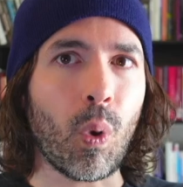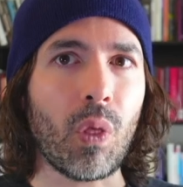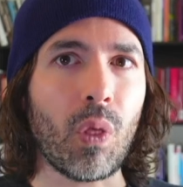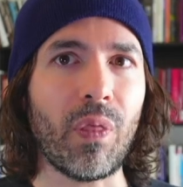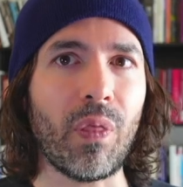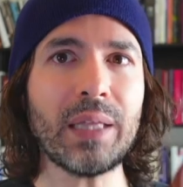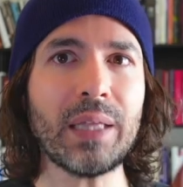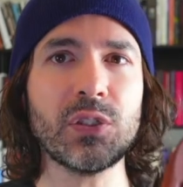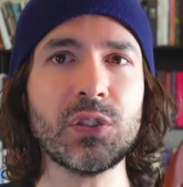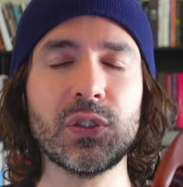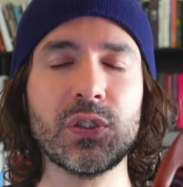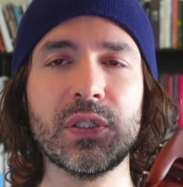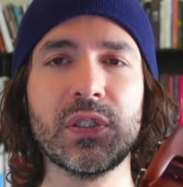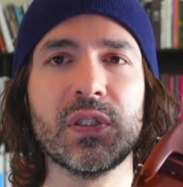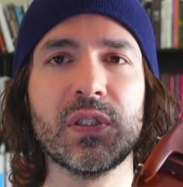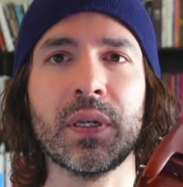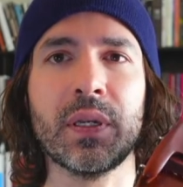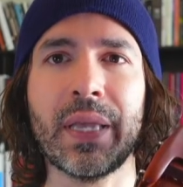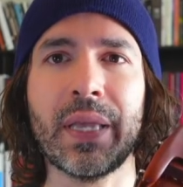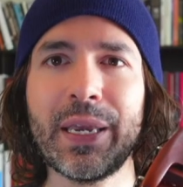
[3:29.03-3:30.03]
Well, that's
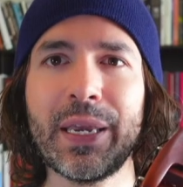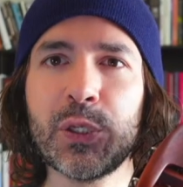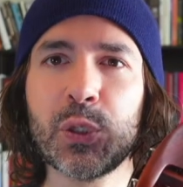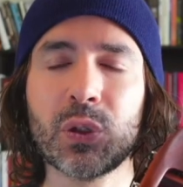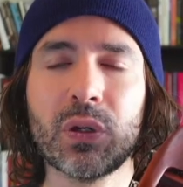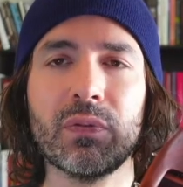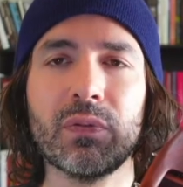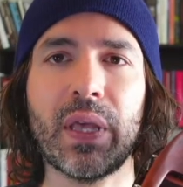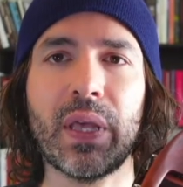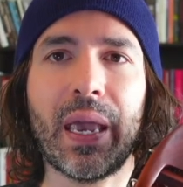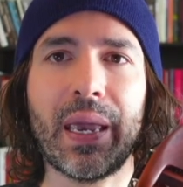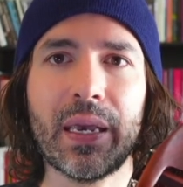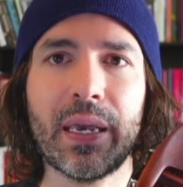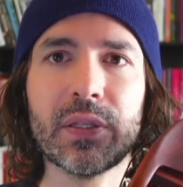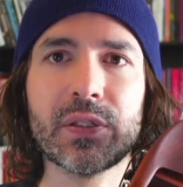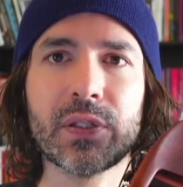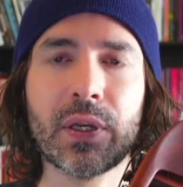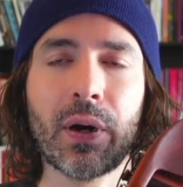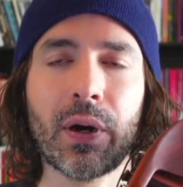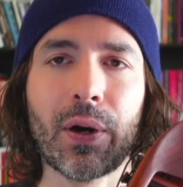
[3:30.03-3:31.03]
just the nature of the
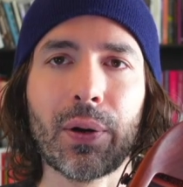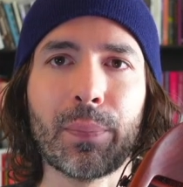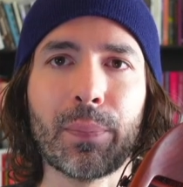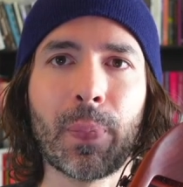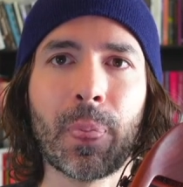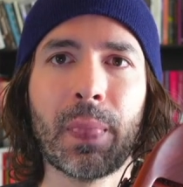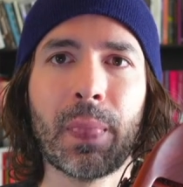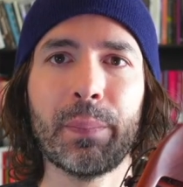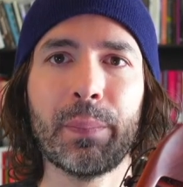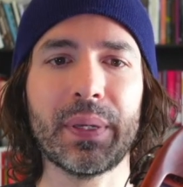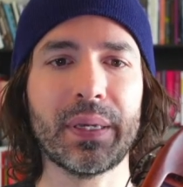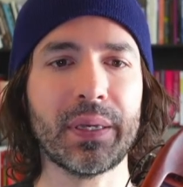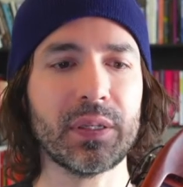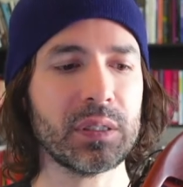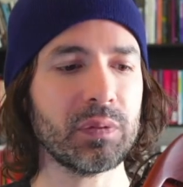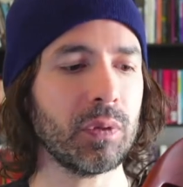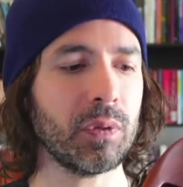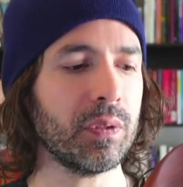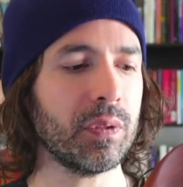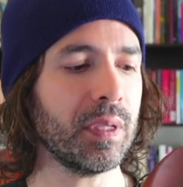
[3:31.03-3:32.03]
ASR.
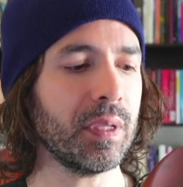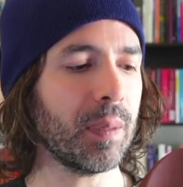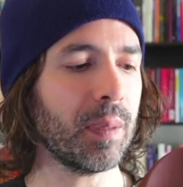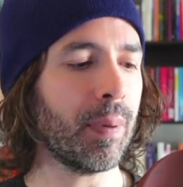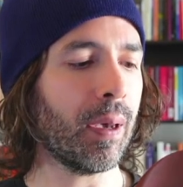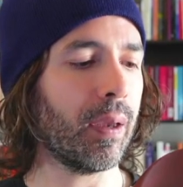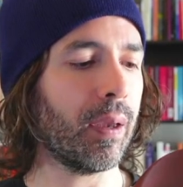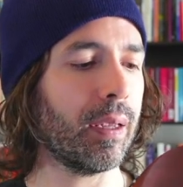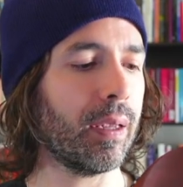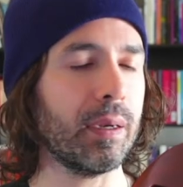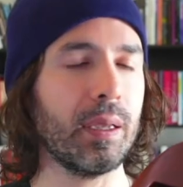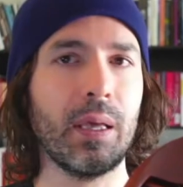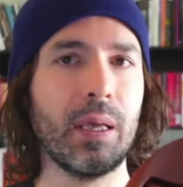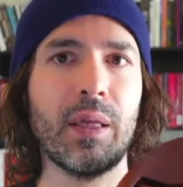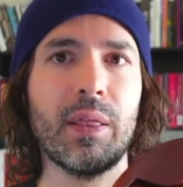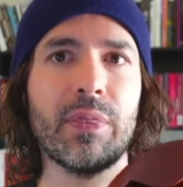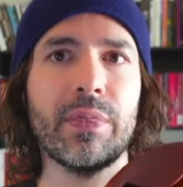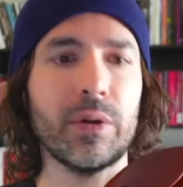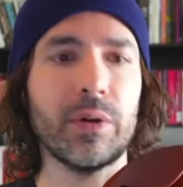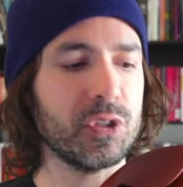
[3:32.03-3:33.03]
Because if you think about it,
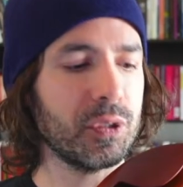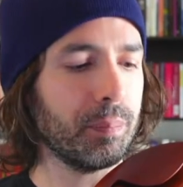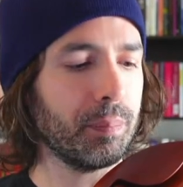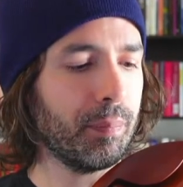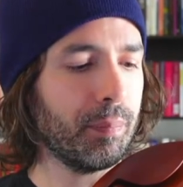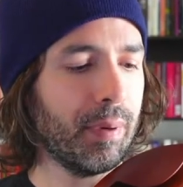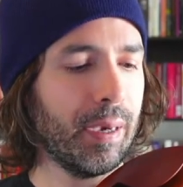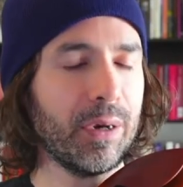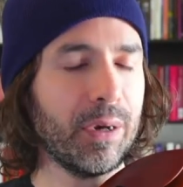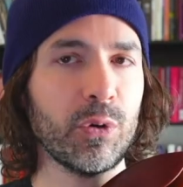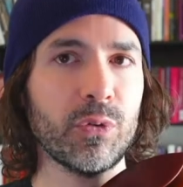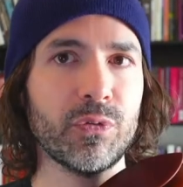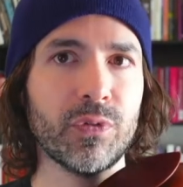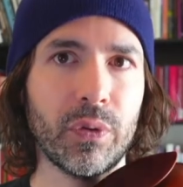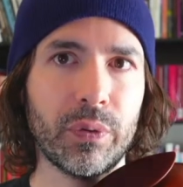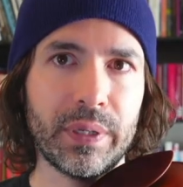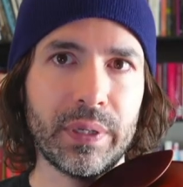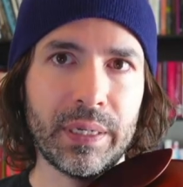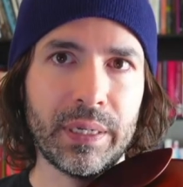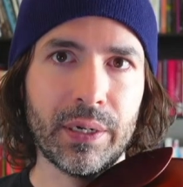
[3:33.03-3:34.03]
there's a
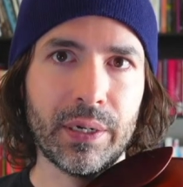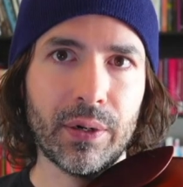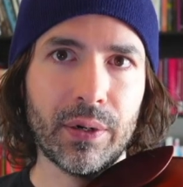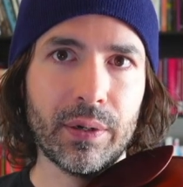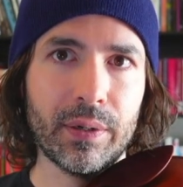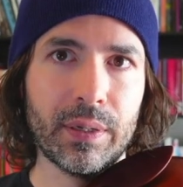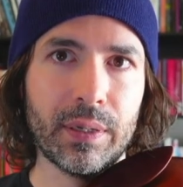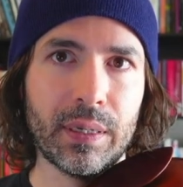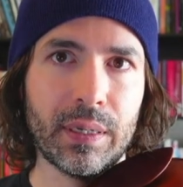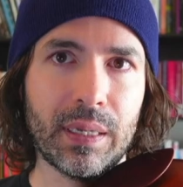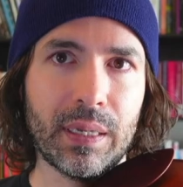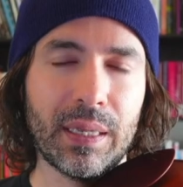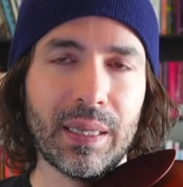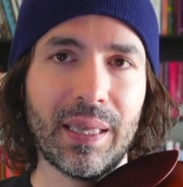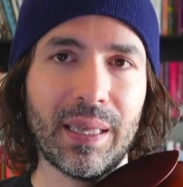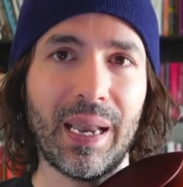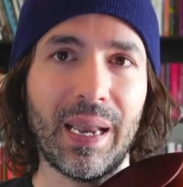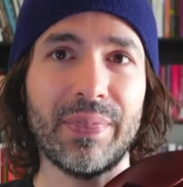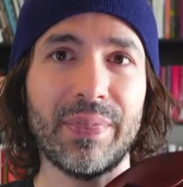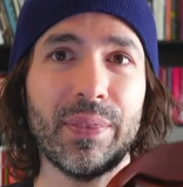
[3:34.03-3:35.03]
microphone here,
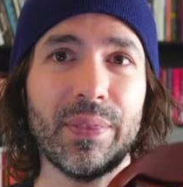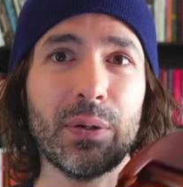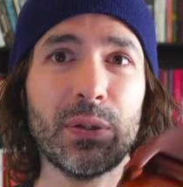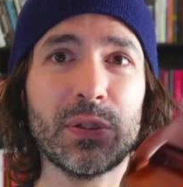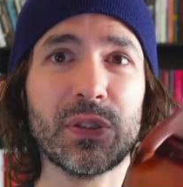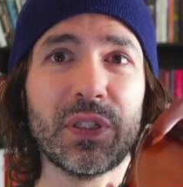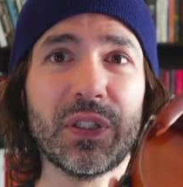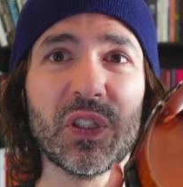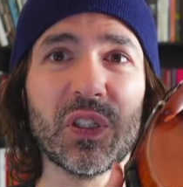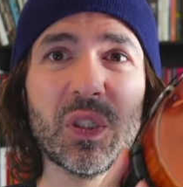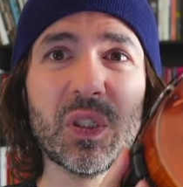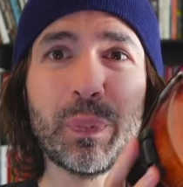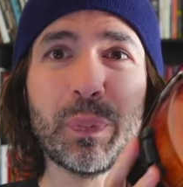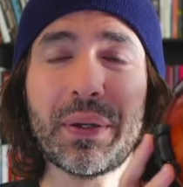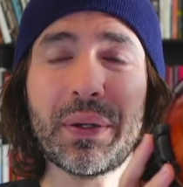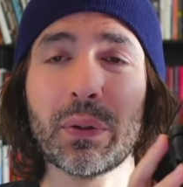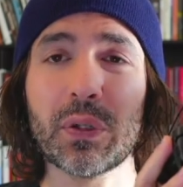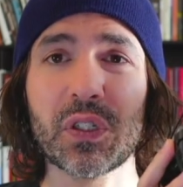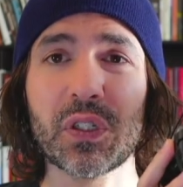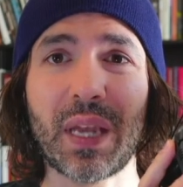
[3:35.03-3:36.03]
and there's these
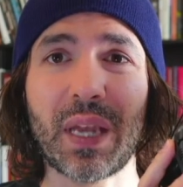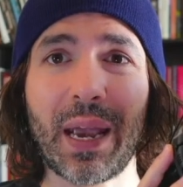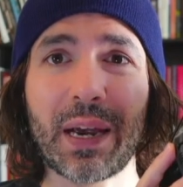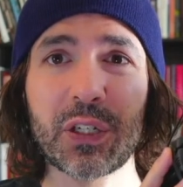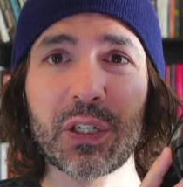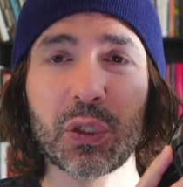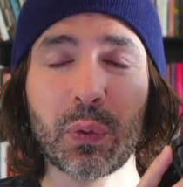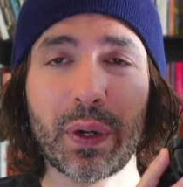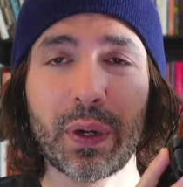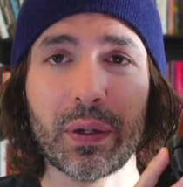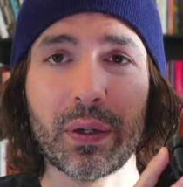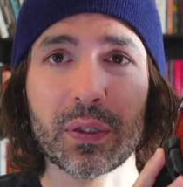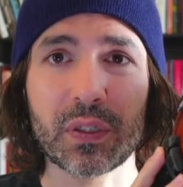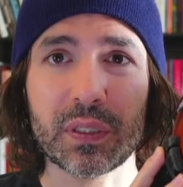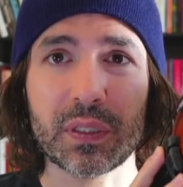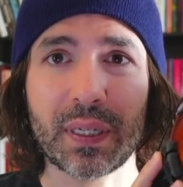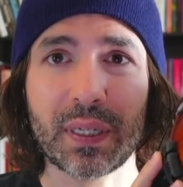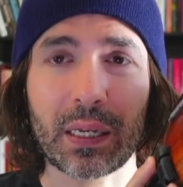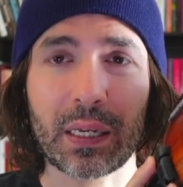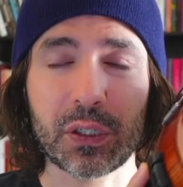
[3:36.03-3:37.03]
speakers and
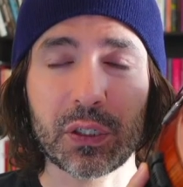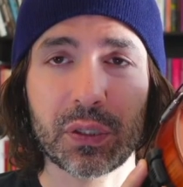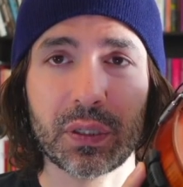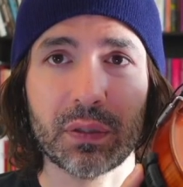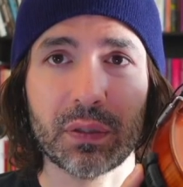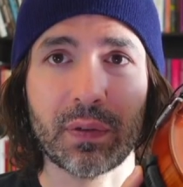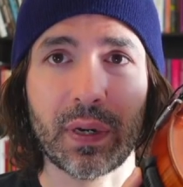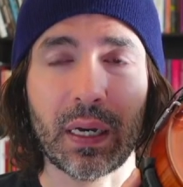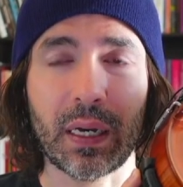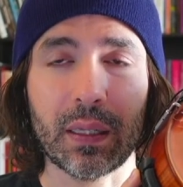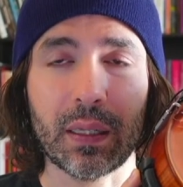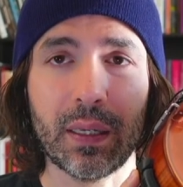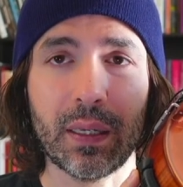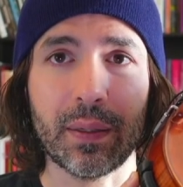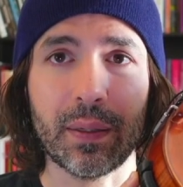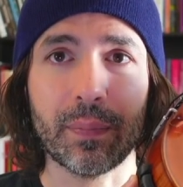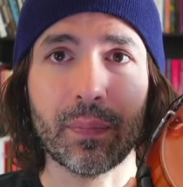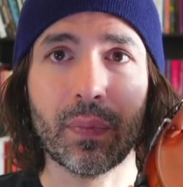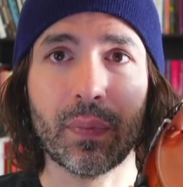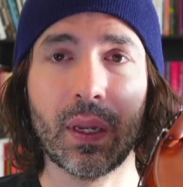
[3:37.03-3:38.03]
actuators attached to the
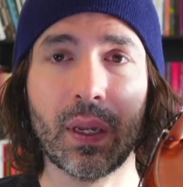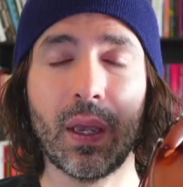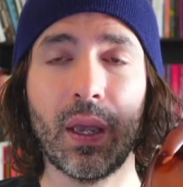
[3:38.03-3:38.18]
violin.